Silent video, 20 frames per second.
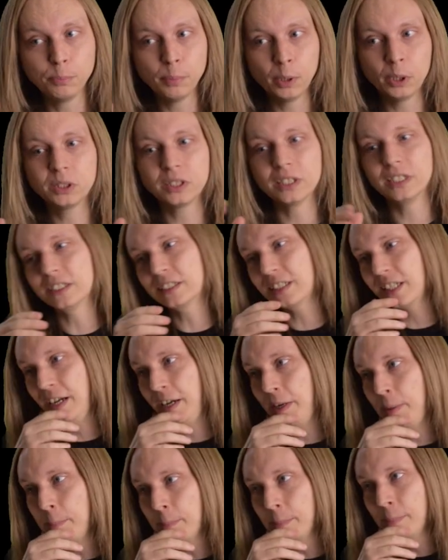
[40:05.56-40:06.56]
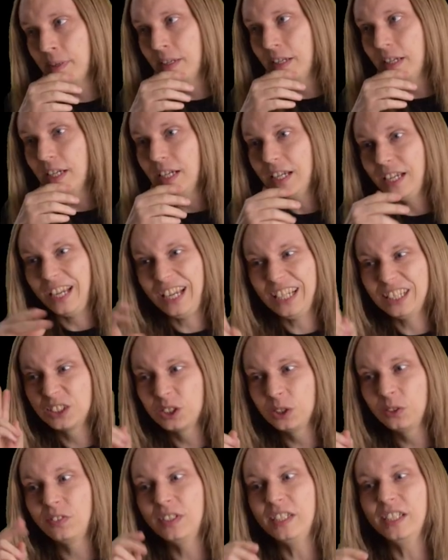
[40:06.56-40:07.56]
modes of this game in
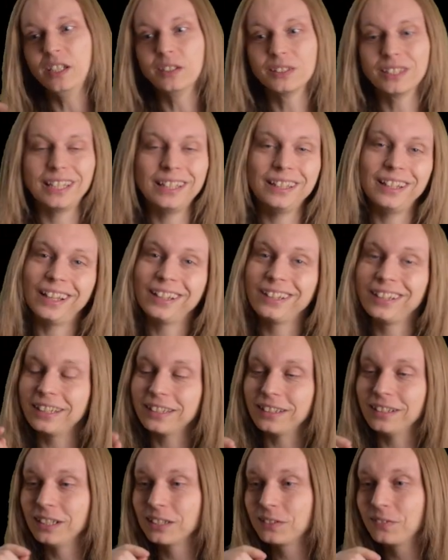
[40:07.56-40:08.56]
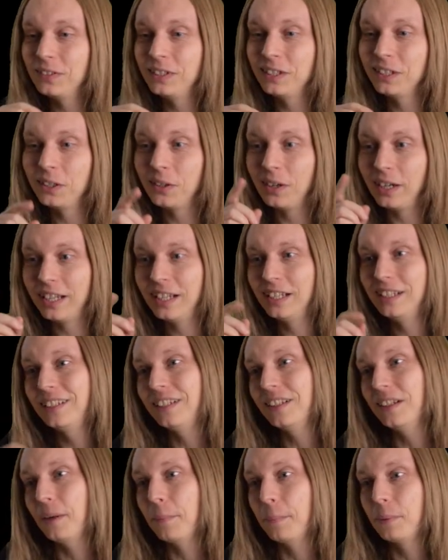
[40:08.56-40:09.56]
2 videos. And unlike the last video, I
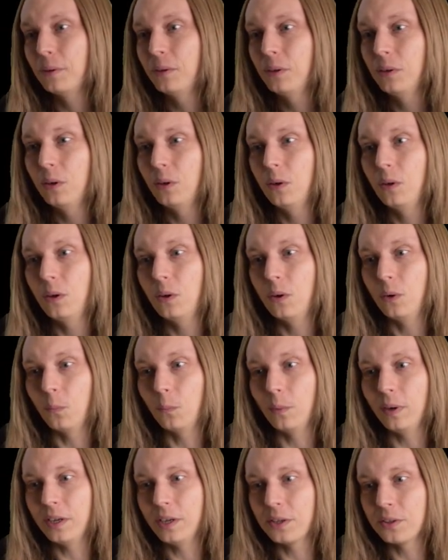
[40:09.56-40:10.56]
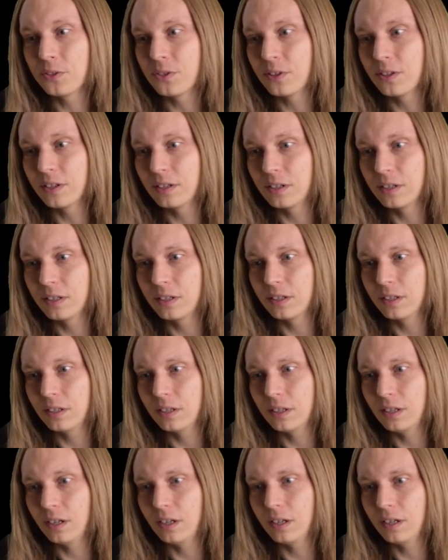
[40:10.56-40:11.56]
ended up with
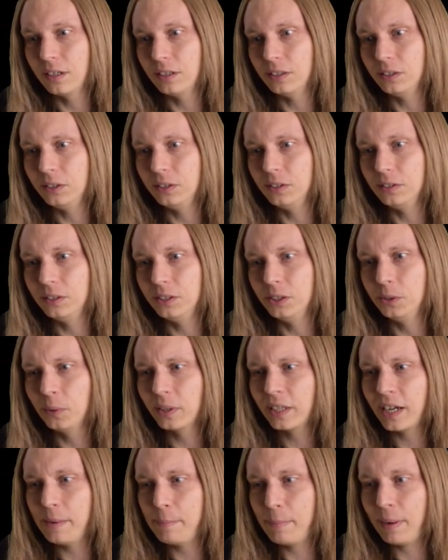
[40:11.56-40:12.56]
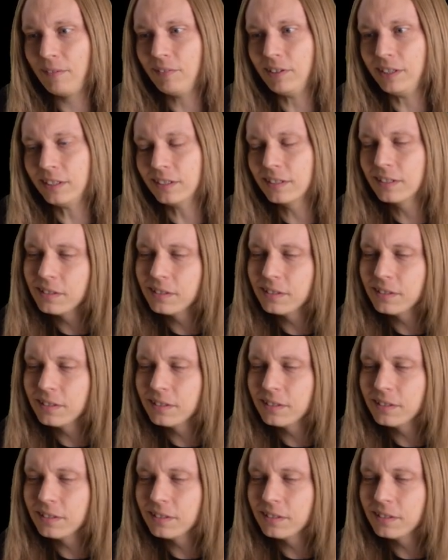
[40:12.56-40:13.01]
you are getting married.